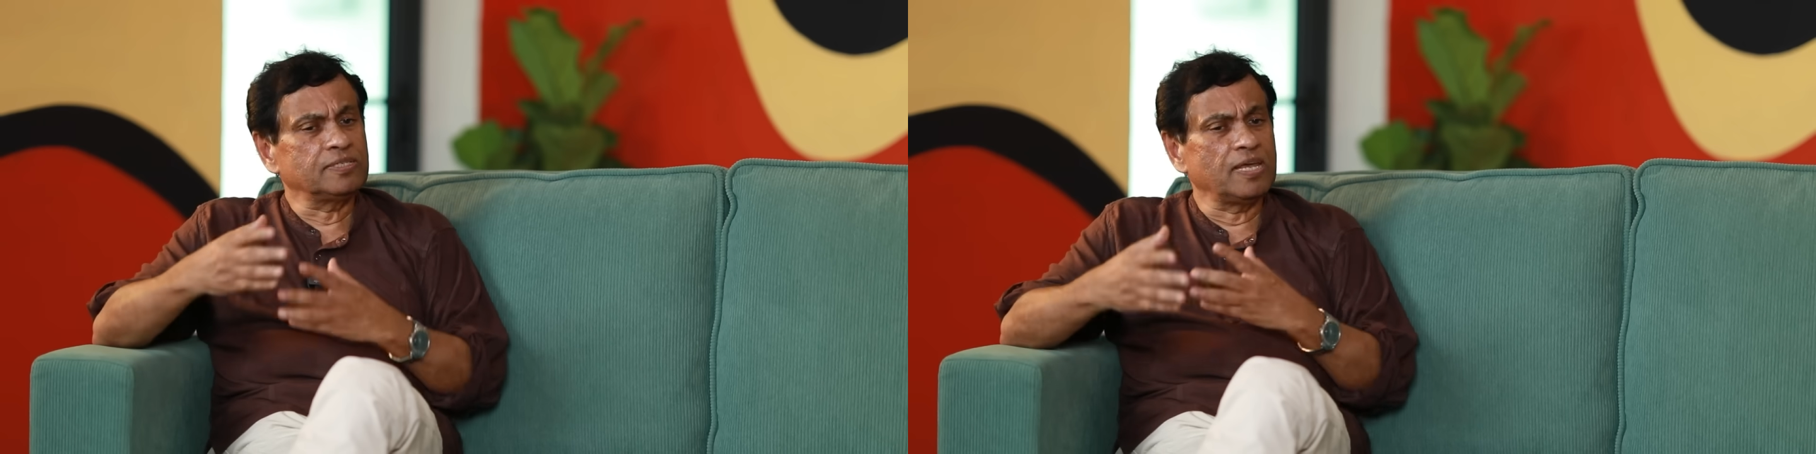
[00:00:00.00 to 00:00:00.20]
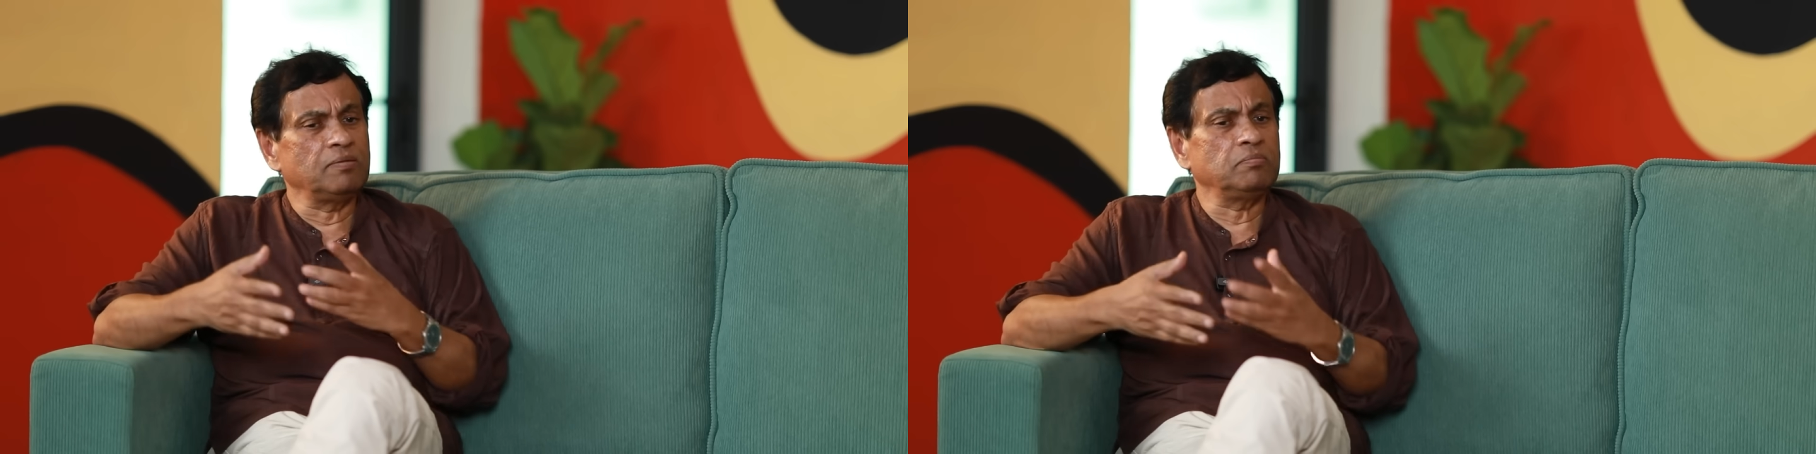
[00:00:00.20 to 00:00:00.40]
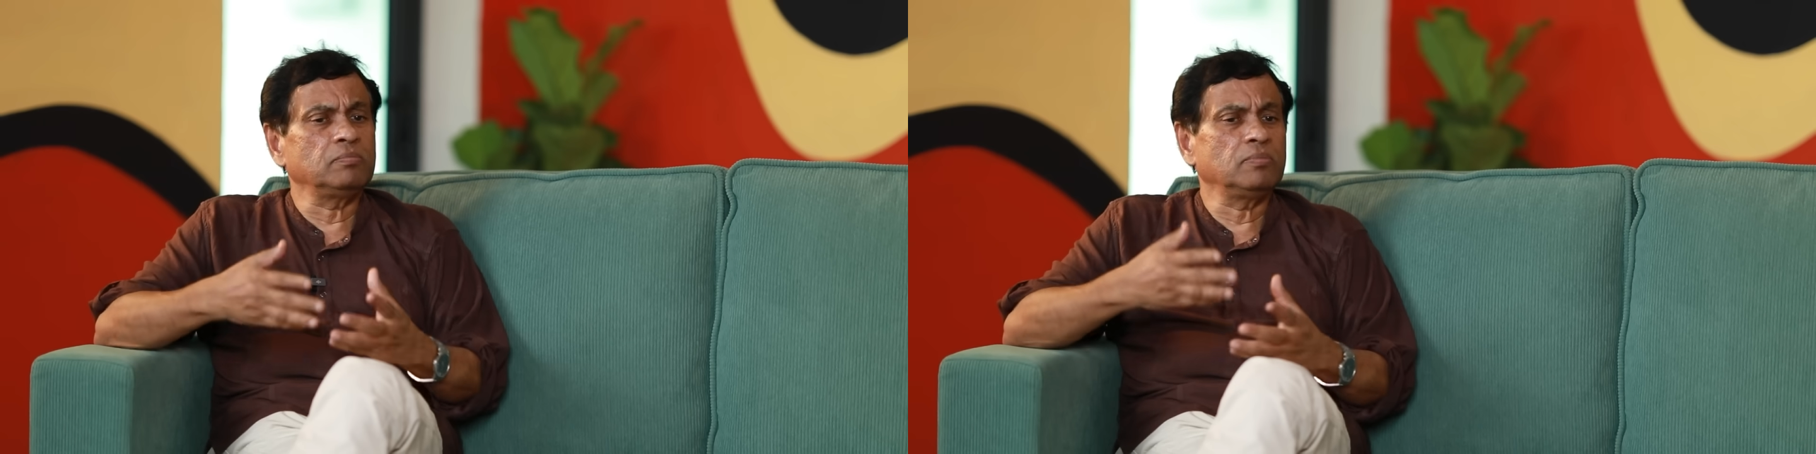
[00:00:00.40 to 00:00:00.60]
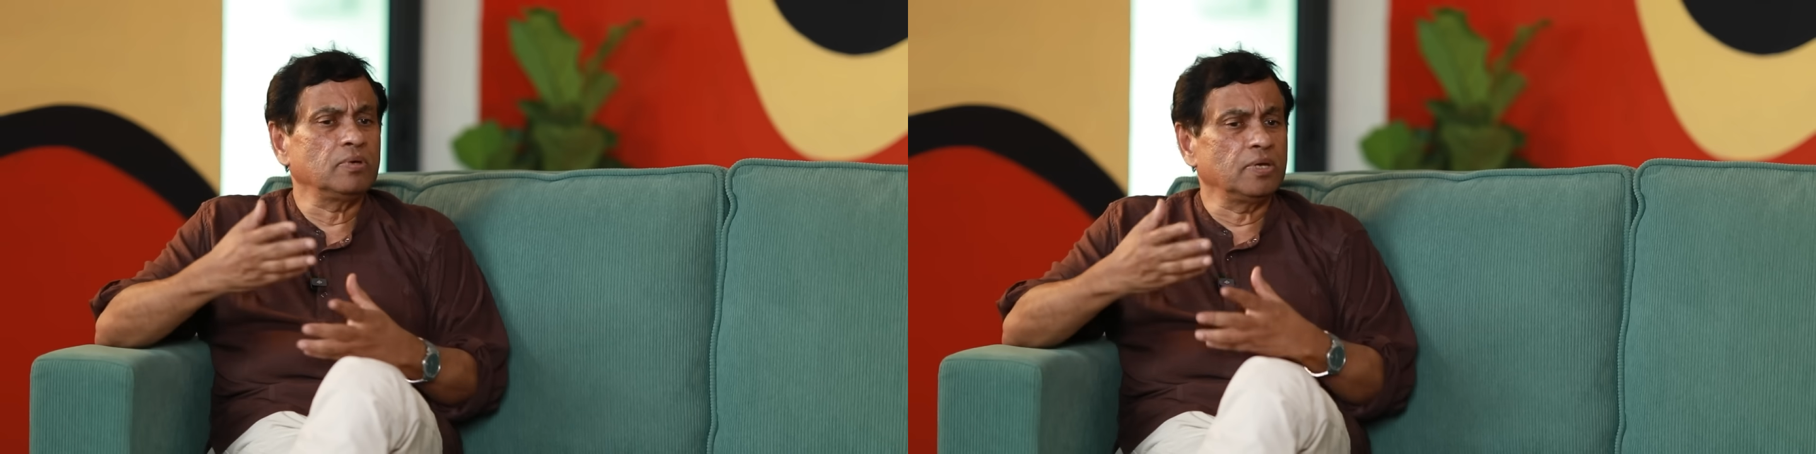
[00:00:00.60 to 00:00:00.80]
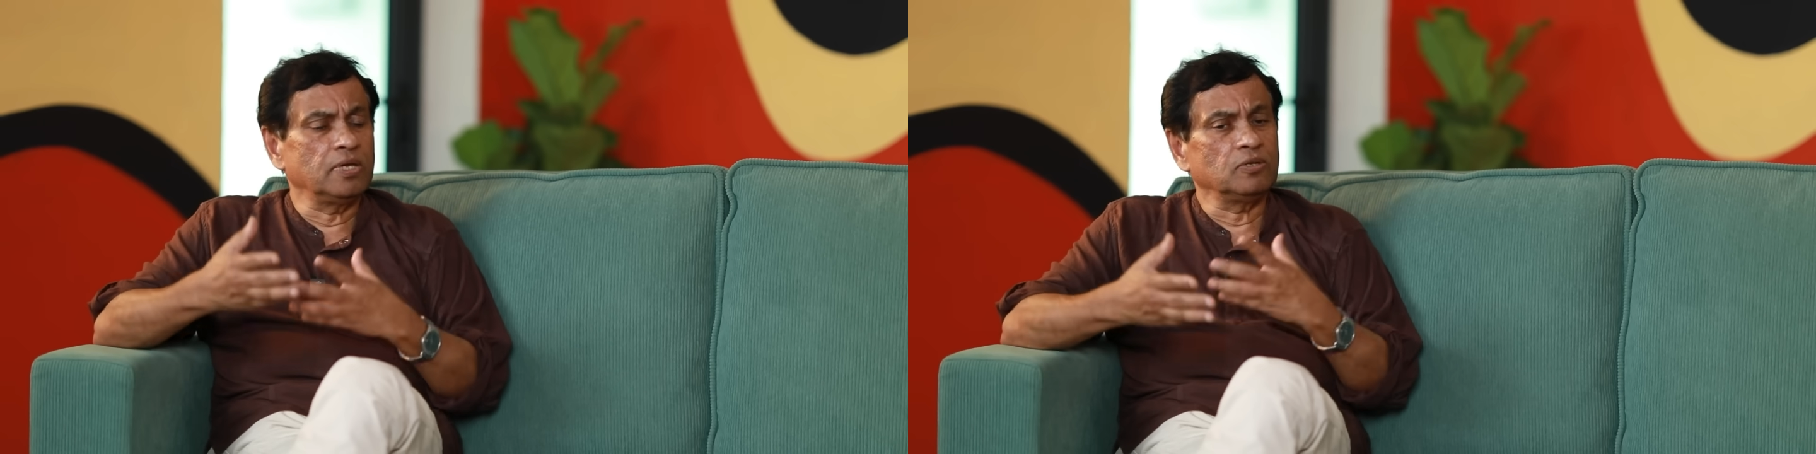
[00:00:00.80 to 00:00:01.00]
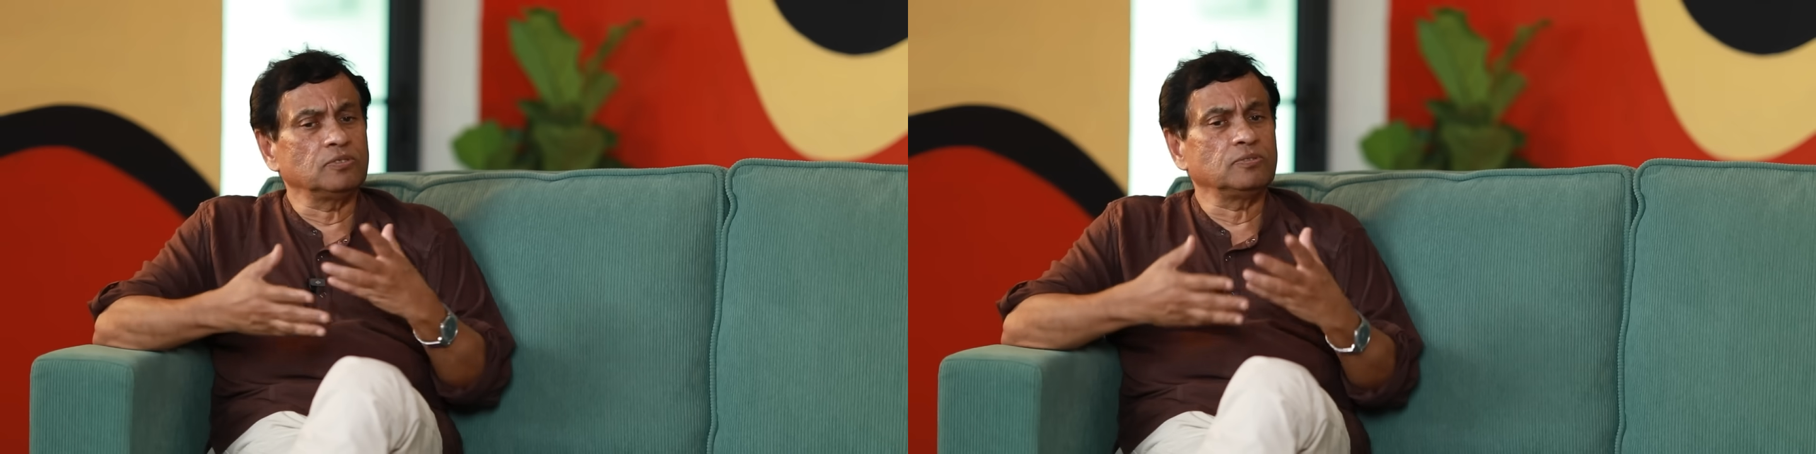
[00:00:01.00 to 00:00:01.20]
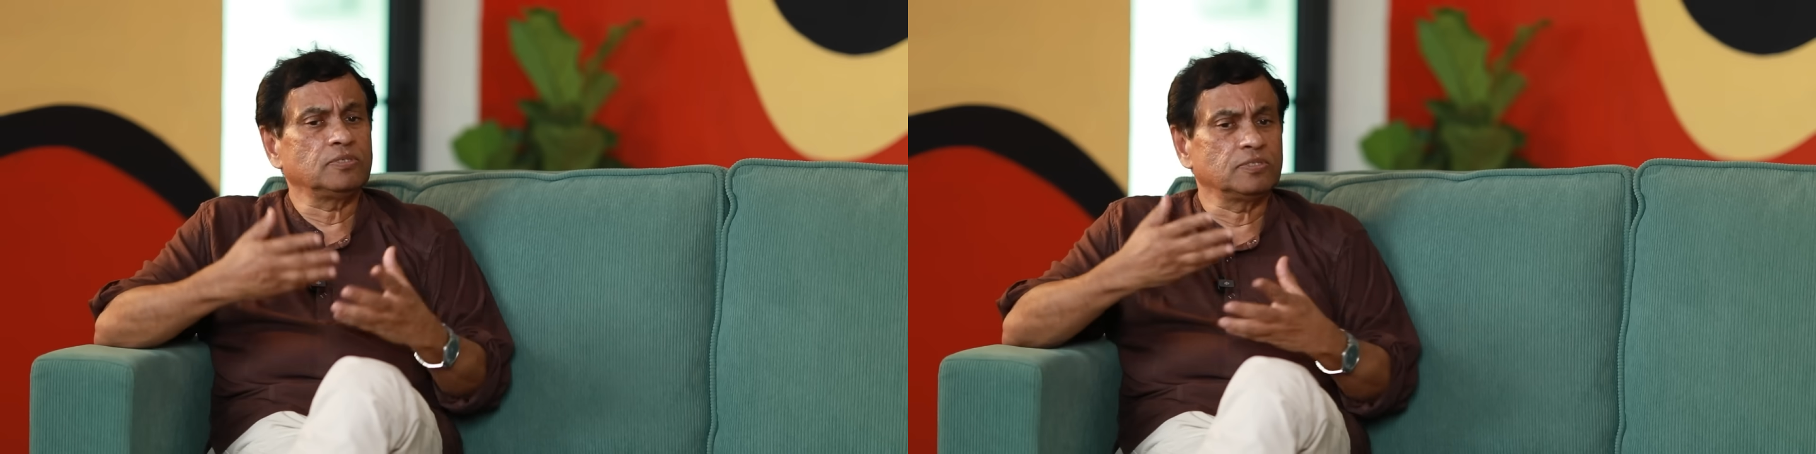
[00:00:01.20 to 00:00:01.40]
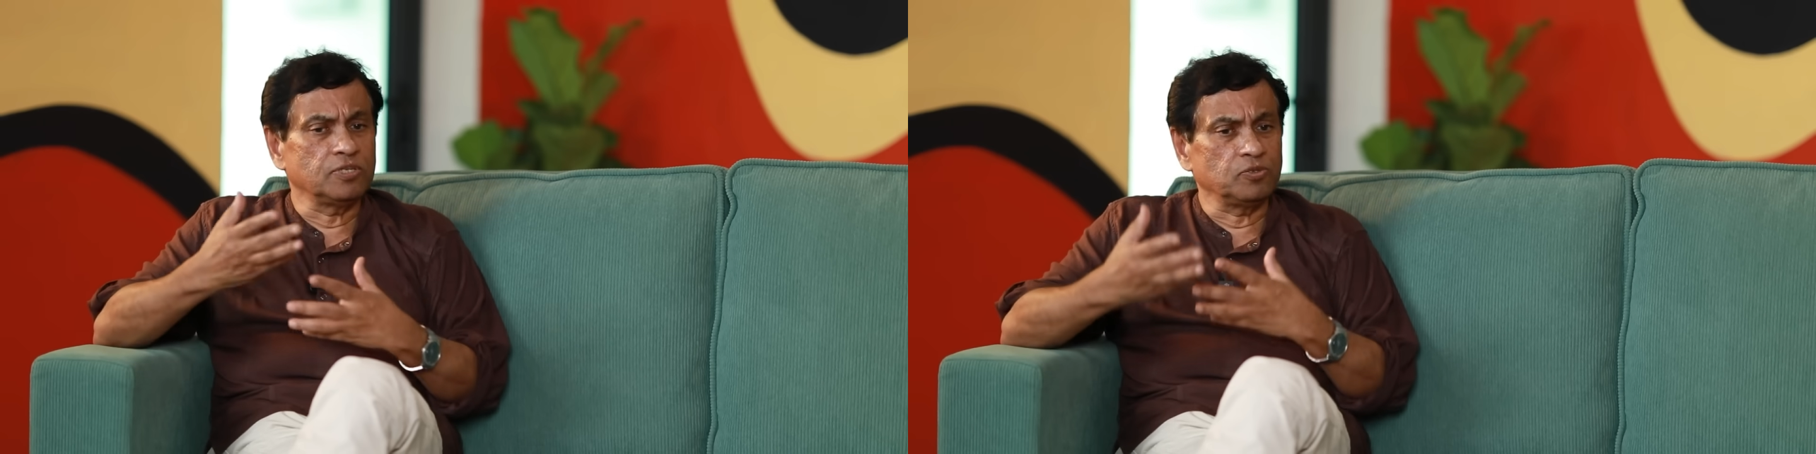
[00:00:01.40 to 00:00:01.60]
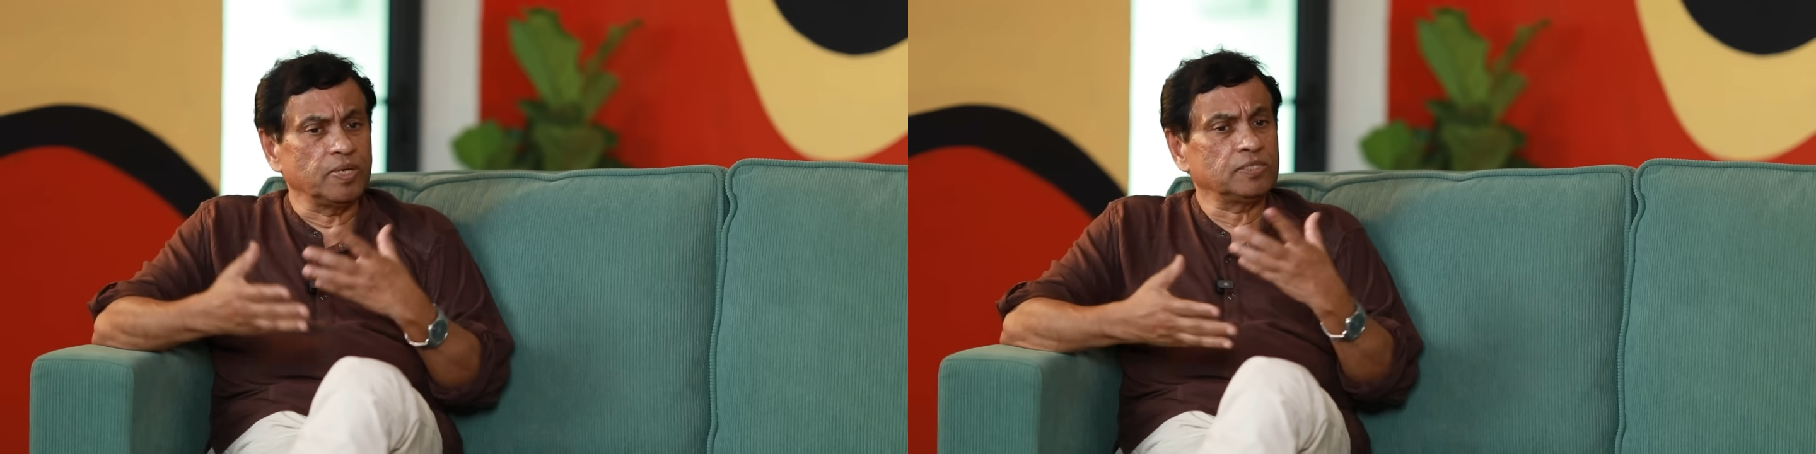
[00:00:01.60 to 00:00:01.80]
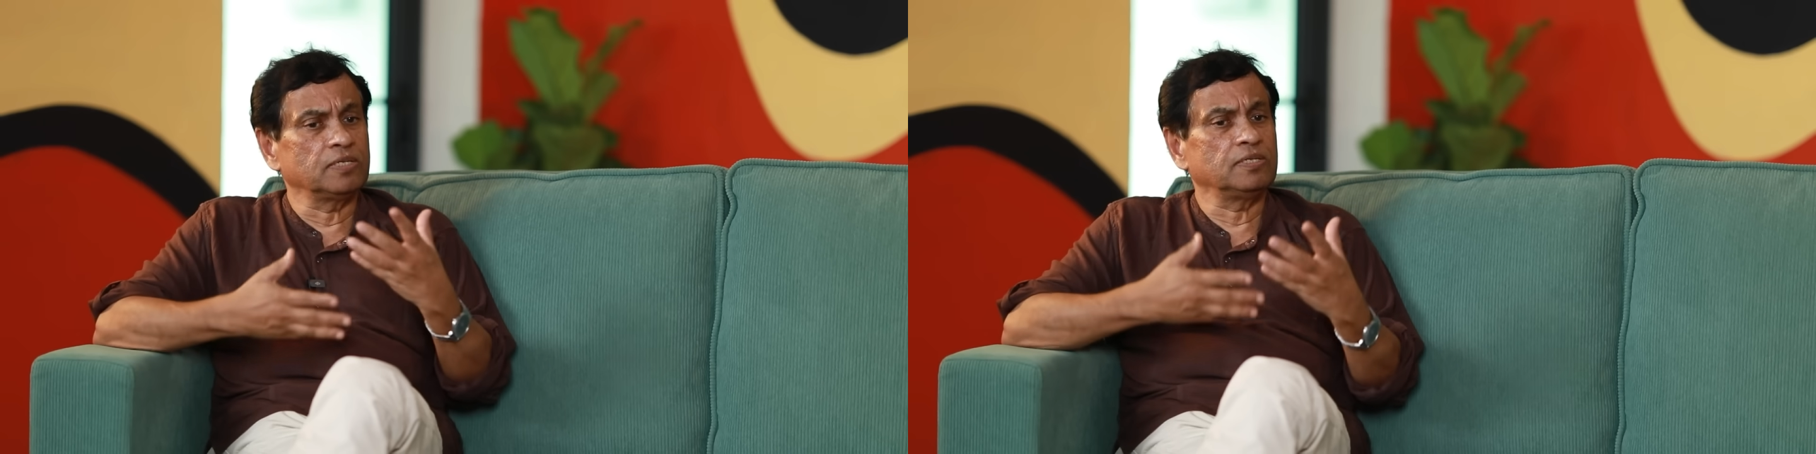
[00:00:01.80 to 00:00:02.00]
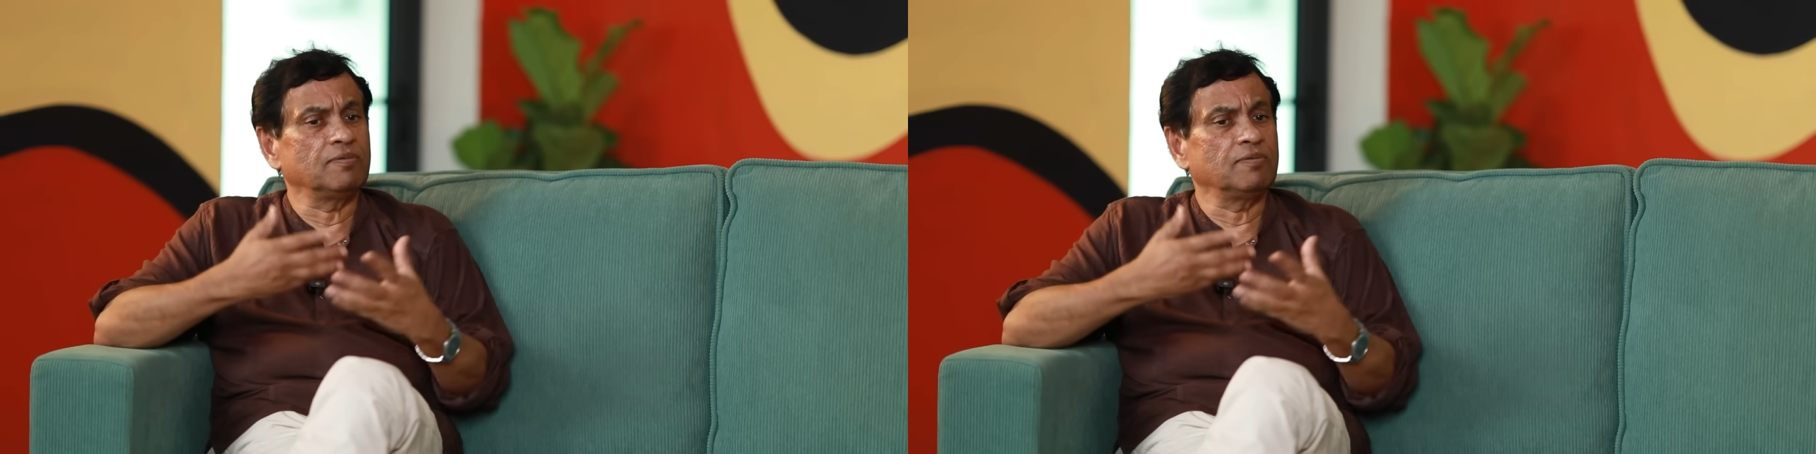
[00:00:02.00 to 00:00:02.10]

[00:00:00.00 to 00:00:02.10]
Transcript: same, situation